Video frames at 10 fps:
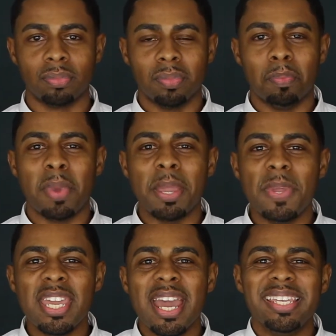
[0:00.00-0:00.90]

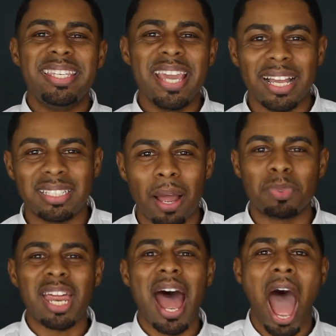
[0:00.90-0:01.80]
Maybe, yes, I'm
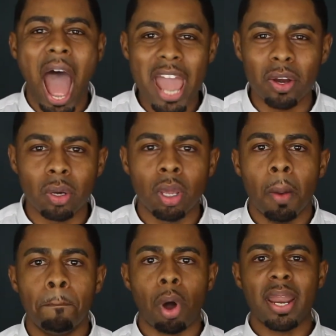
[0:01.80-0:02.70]
tired,
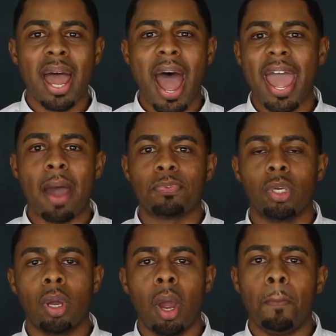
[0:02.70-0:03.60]
but I have
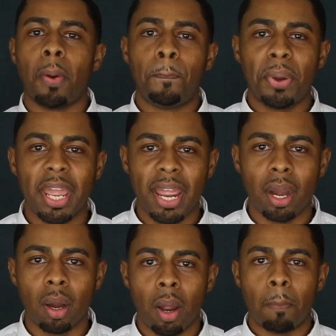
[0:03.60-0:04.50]
to
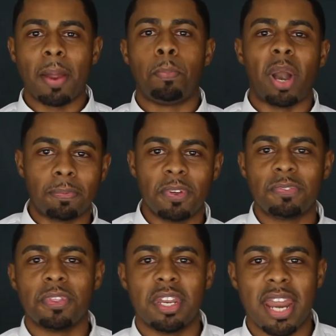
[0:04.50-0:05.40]
prepare my breakfast for
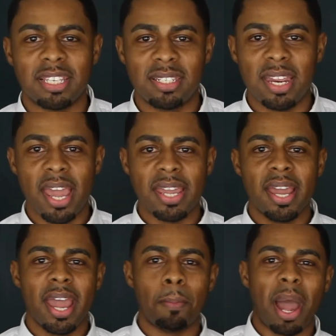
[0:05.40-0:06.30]
the next day
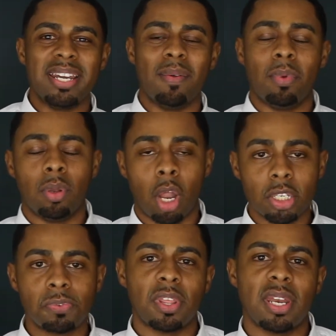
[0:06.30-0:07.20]
and my lunch
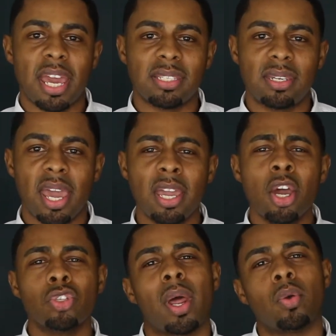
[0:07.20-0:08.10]
for the next day
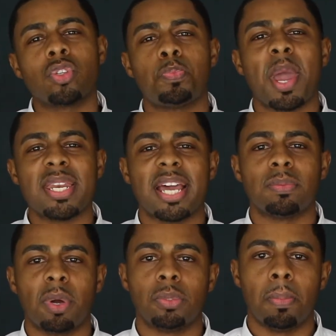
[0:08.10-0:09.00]
so I don't spend as
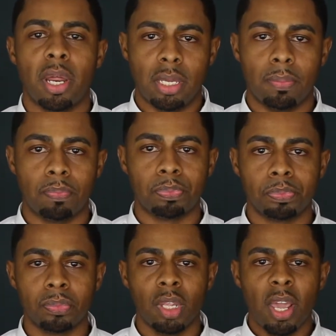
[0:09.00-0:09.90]
much money.
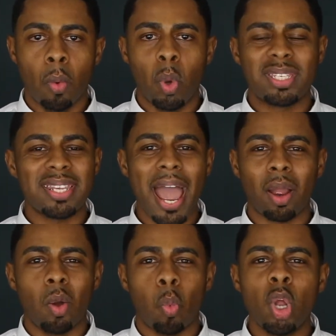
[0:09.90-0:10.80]
With
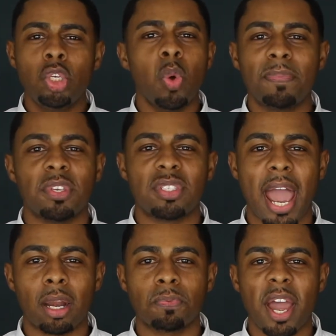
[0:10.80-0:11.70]
what you have to
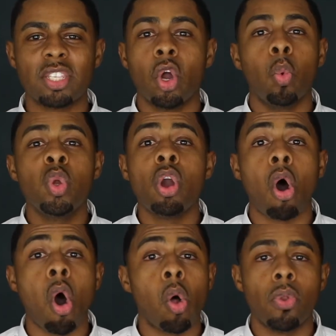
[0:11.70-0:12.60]
sacrifice, we
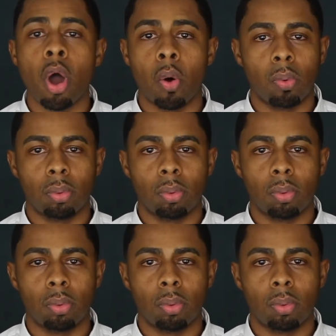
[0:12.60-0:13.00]
all know.